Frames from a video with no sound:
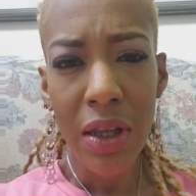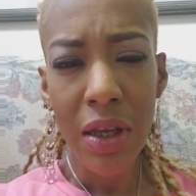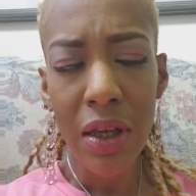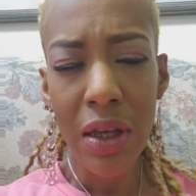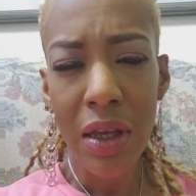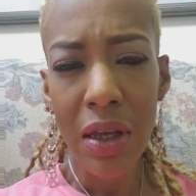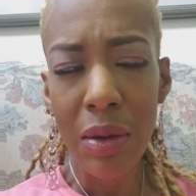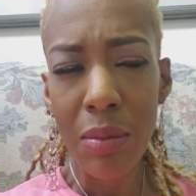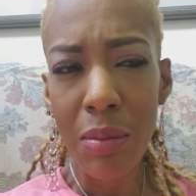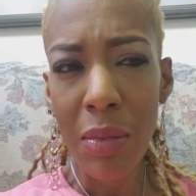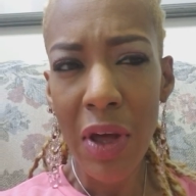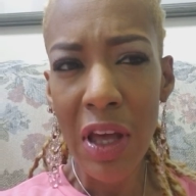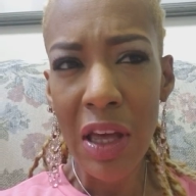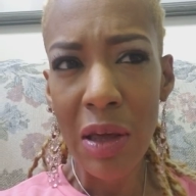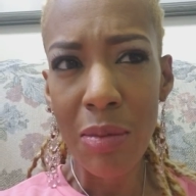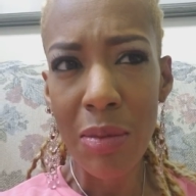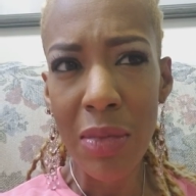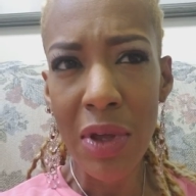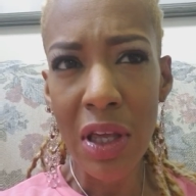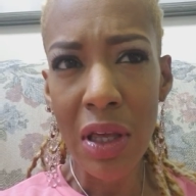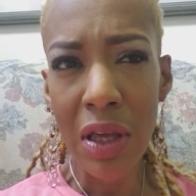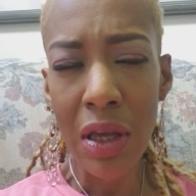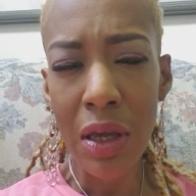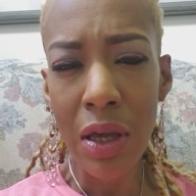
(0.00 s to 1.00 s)
It made
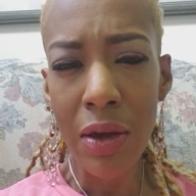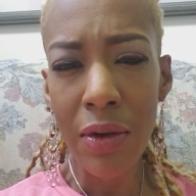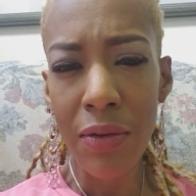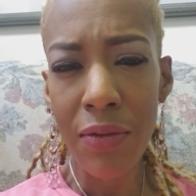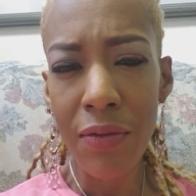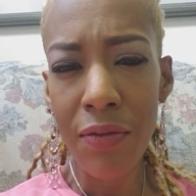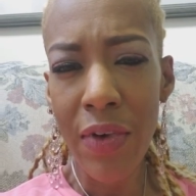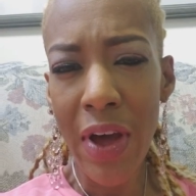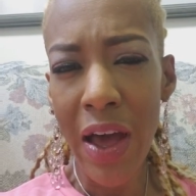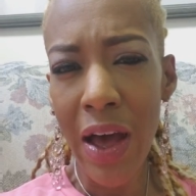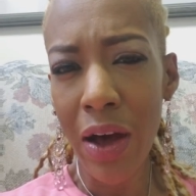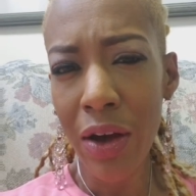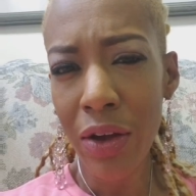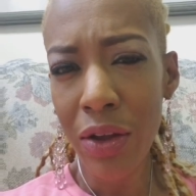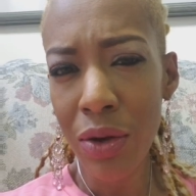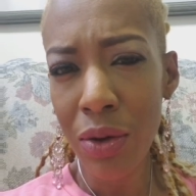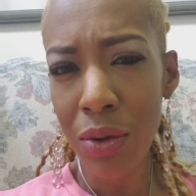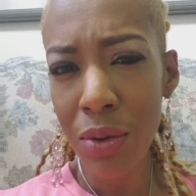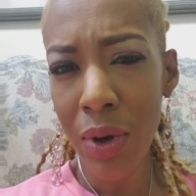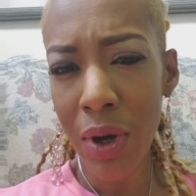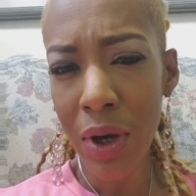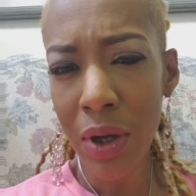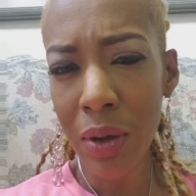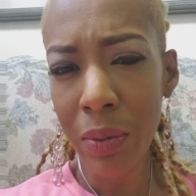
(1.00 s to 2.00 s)
me
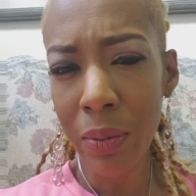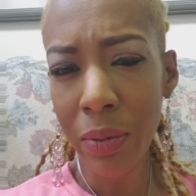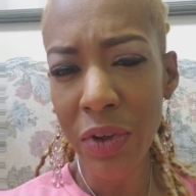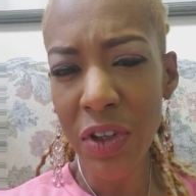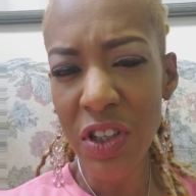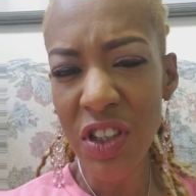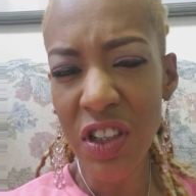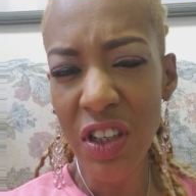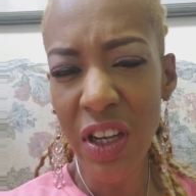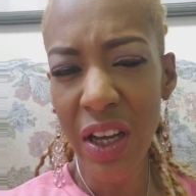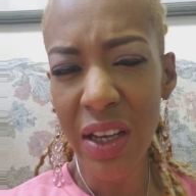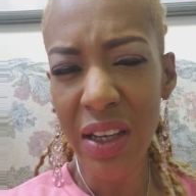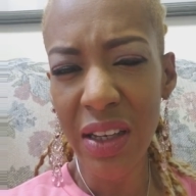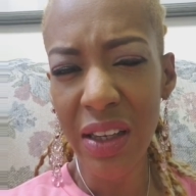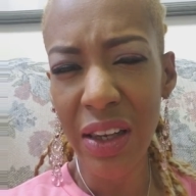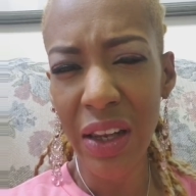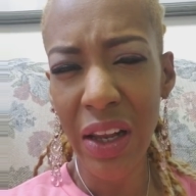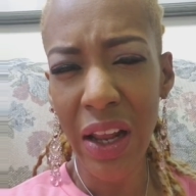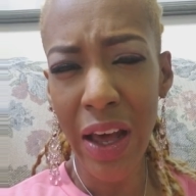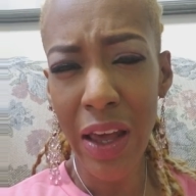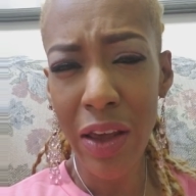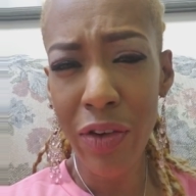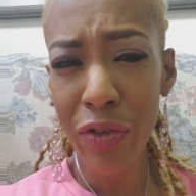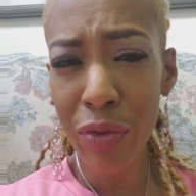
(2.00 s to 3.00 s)
value and appreciate
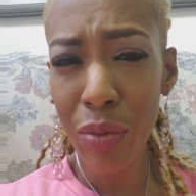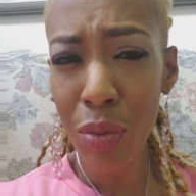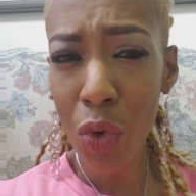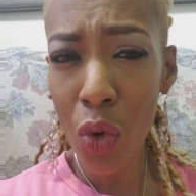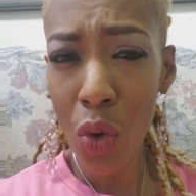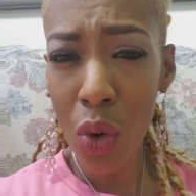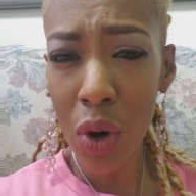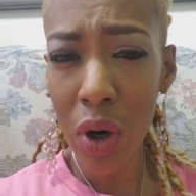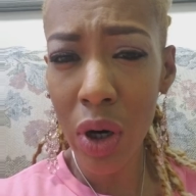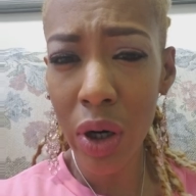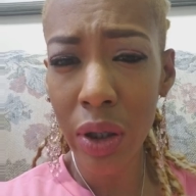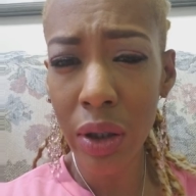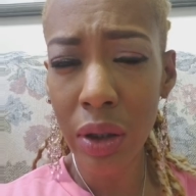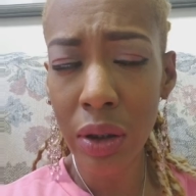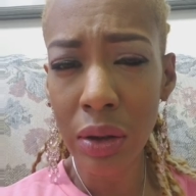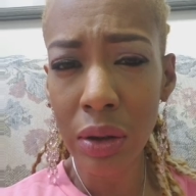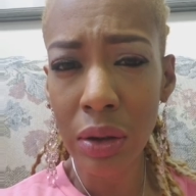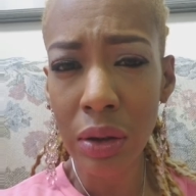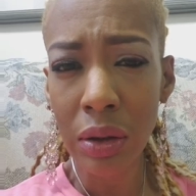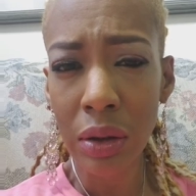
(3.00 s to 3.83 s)
life more.